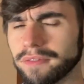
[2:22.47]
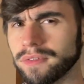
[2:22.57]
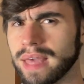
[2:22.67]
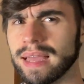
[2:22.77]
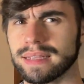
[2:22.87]
for
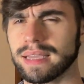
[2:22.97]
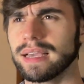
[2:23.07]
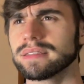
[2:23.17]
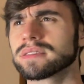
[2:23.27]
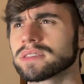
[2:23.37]
that
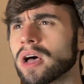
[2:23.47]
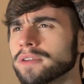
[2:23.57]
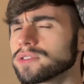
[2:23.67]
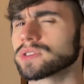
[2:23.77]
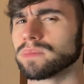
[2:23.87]
case, does
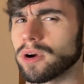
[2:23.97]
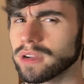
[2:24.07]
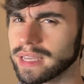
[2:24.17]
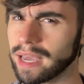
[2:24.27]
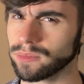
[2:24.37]
hunter's
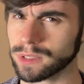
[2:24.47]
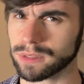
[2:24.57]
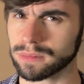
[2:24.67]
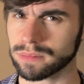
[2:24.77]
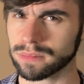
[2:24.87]
mark count?
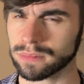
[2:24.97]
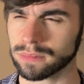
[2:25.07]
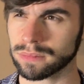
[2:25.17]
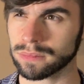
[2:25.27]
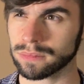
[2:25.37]

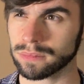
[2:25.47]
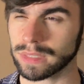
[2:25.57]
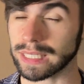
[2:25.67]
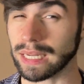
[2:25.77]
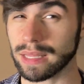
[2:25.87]

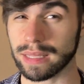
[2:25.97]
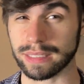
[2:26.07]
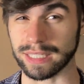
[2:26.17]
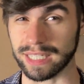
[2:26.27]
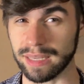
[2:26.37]
Is anything
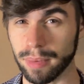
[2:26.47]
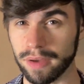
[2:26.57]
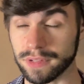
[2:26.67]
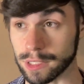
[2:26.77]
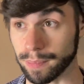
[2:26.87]
that's a
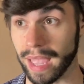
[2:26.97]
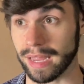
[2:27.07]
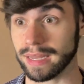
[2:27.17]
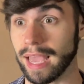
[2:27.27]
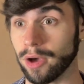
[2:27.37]
debuff, does
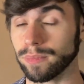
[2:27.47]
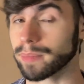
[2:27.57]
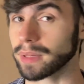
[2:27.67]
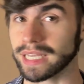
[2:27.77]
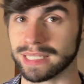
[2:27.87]
bane count,
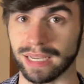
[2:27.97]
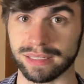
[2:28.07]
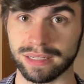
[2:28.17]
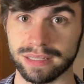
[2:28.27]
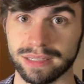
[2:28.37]
but bless
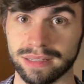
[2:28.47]
doesn't?